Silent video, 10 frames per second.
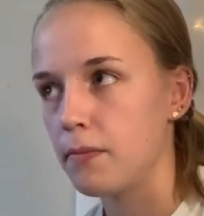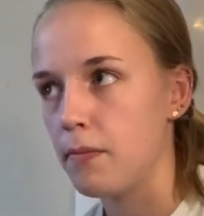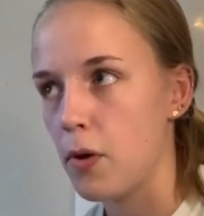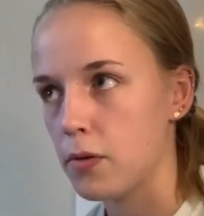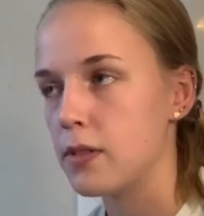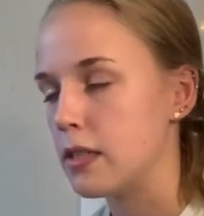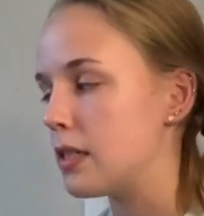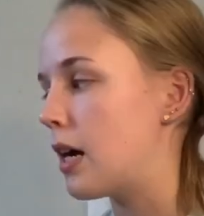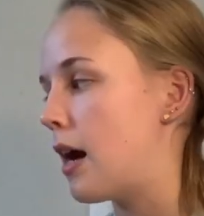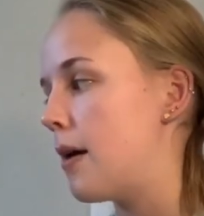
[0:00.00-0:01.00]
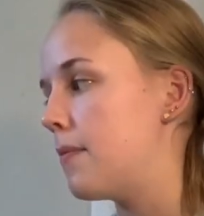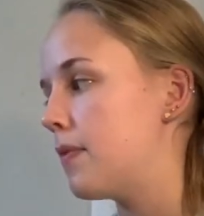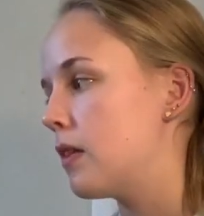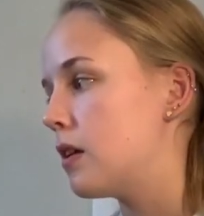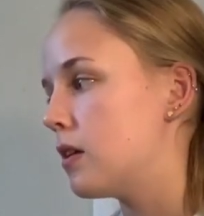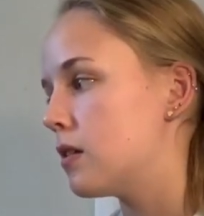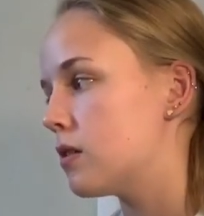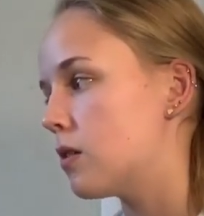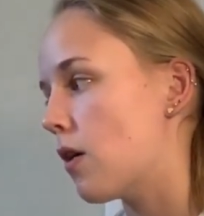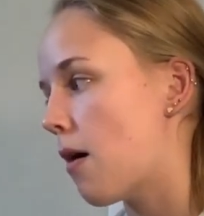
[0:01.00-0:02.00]
most of the time.
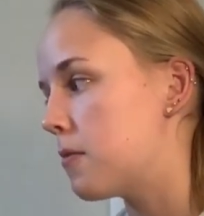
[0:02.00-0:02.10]
So I'm